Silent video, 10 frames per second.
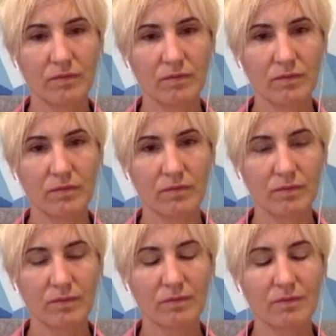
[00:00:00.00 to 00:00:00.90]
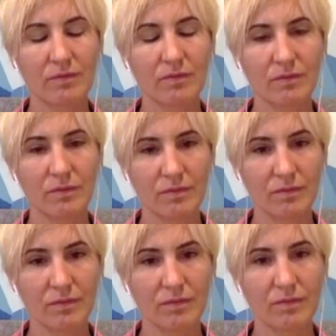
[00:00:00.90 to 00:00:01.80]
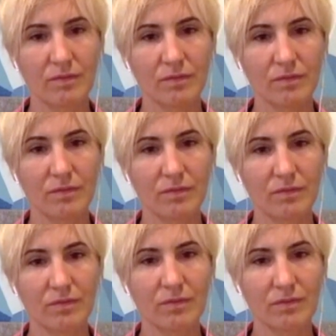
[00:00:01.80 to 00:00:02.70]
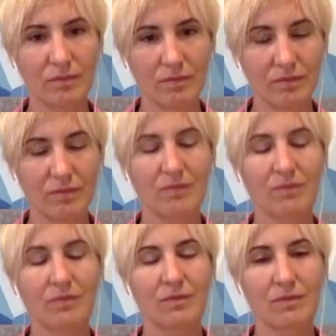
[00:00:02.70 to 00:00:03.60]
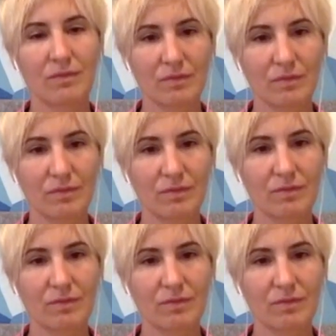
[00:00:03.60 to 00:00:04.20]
No words are spoken by the person on screen.